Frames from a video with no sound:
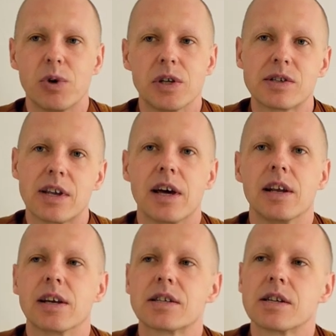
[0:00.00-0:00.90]
will stay in
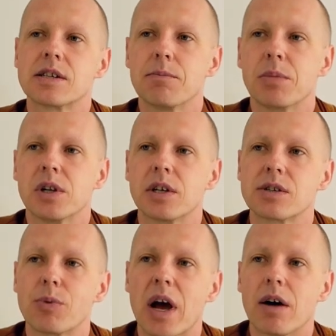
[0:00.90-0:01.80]
the existing
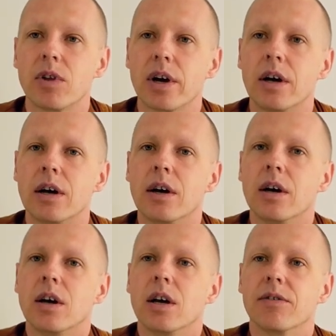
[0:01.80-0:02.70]
buildings we have there.
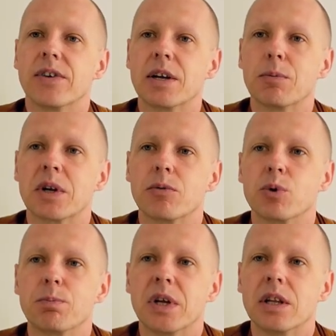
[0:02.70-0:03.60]
If anybody,
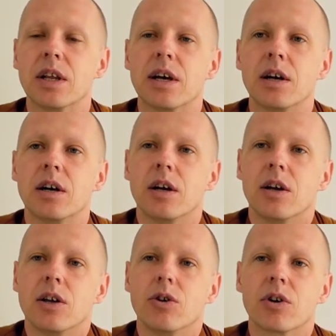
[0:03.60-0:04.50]
we've been there,
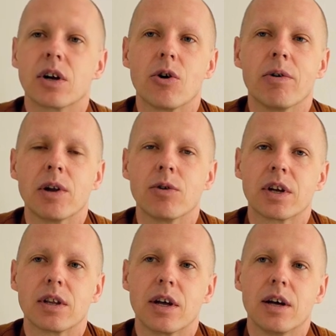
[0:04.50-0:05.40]
you can go and look
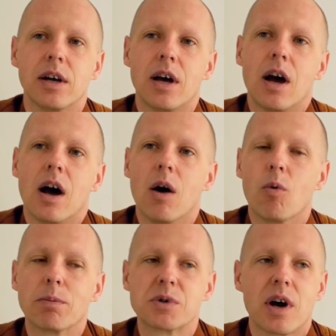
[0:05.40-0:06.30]
at the, our
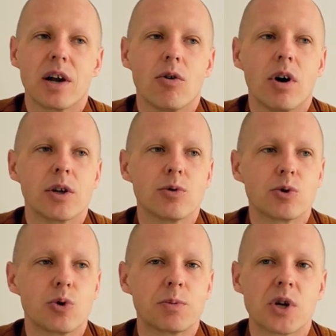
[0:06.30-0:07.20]
website or our
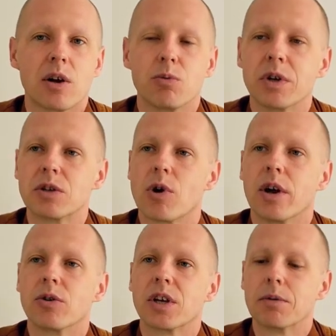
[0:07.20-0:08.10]
YouTube channel. We're
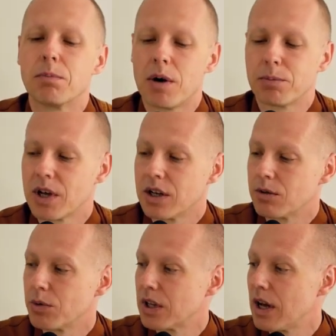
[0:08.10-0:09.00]
trying to keep
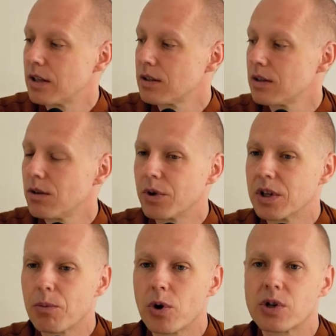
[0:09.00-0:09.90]
updated with that, with
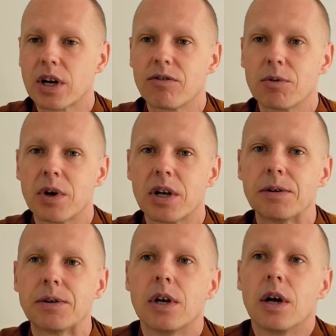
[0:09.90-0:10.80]
the project, everybody.
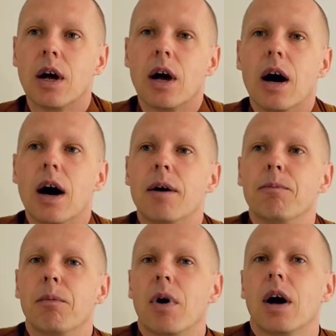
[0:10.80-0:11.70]

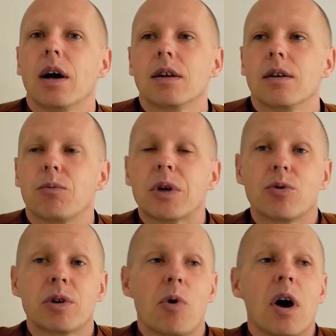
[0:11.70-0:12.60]
Um, and we're
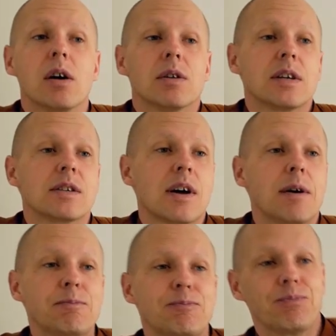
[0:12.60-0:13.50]
doing well. There's
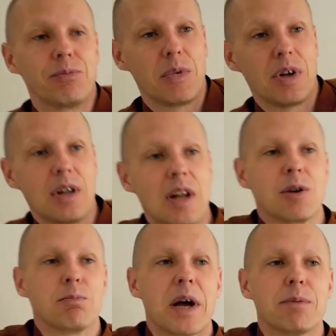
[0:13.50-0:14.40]
um, a lot
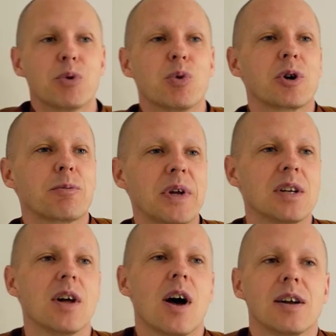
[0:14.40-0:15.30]
of paperwork being
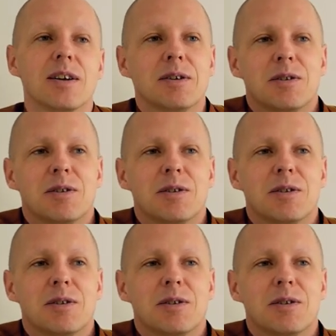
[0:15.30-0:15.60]
done,